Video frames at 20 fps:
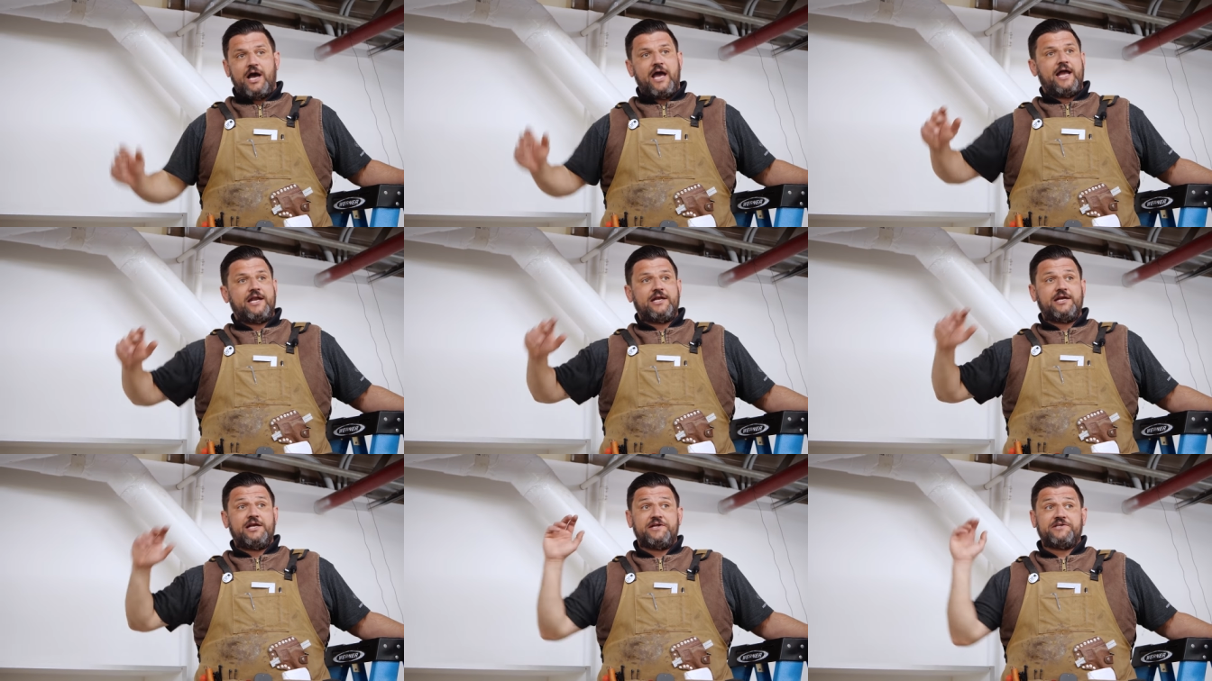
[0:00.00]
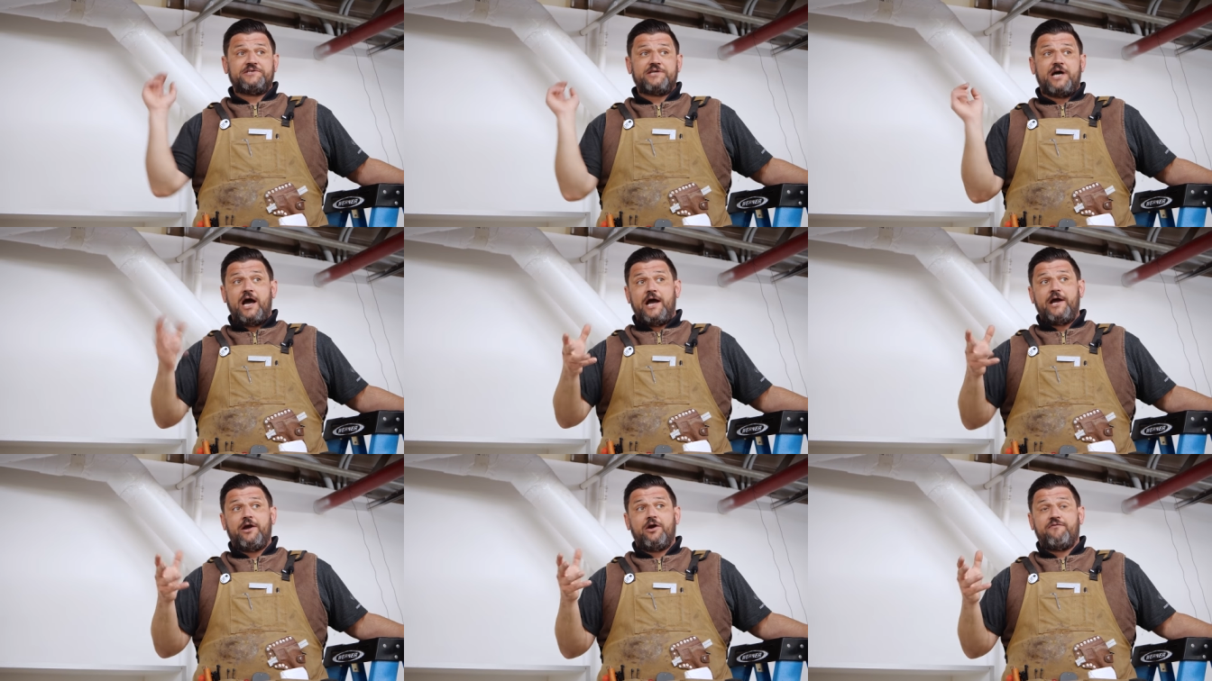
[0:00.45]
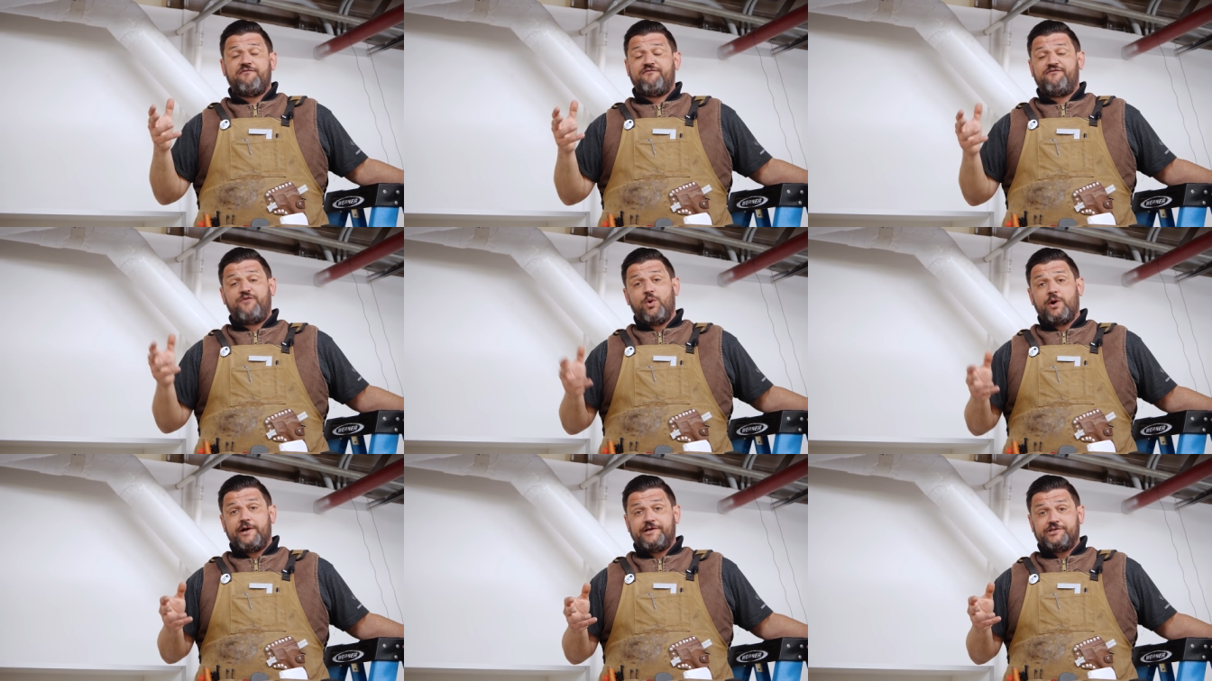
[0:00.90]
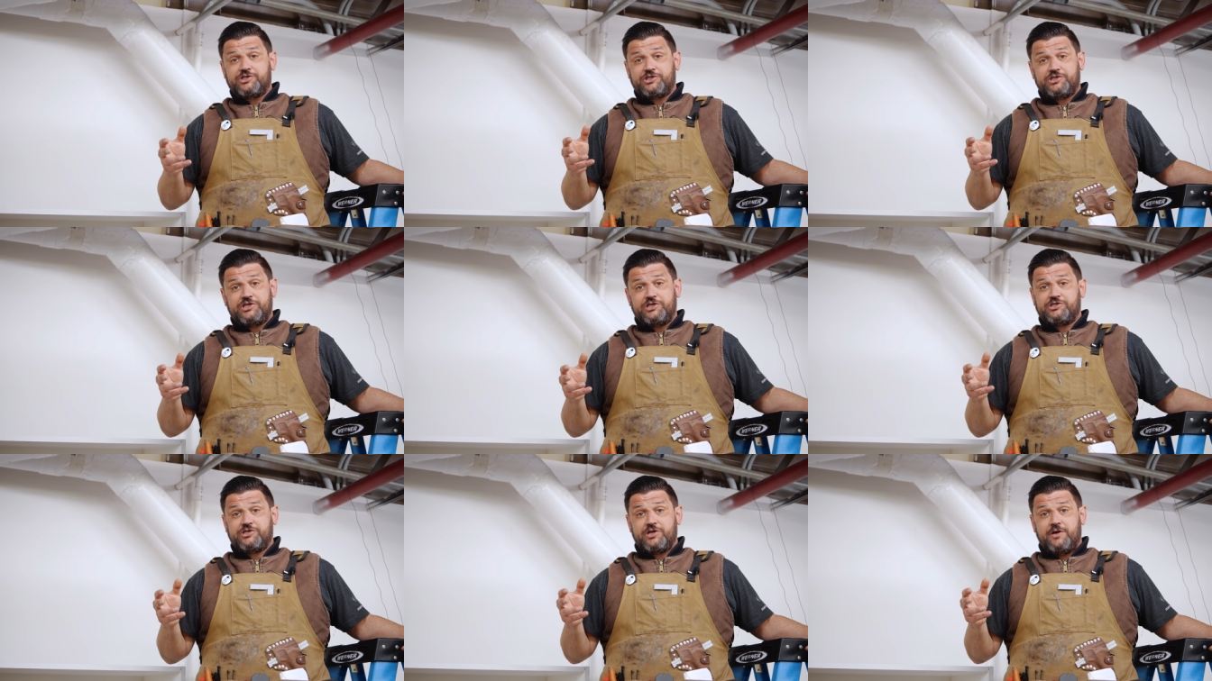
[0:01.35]
I had an entire four inch
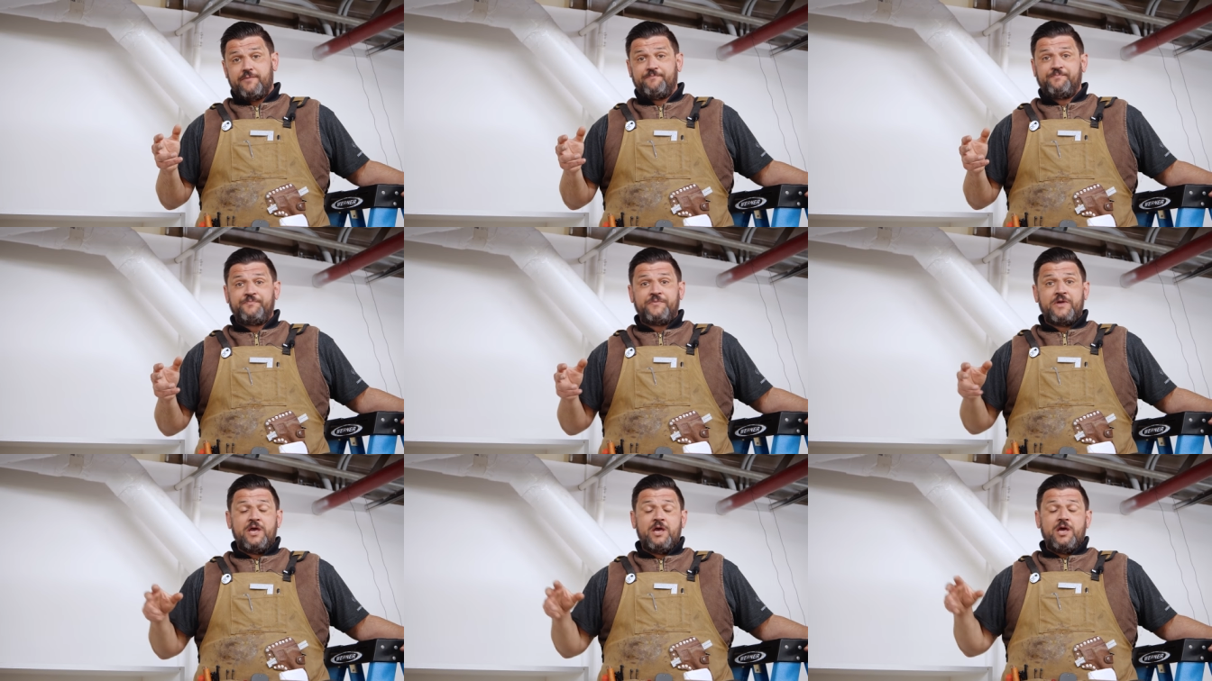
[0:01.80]
system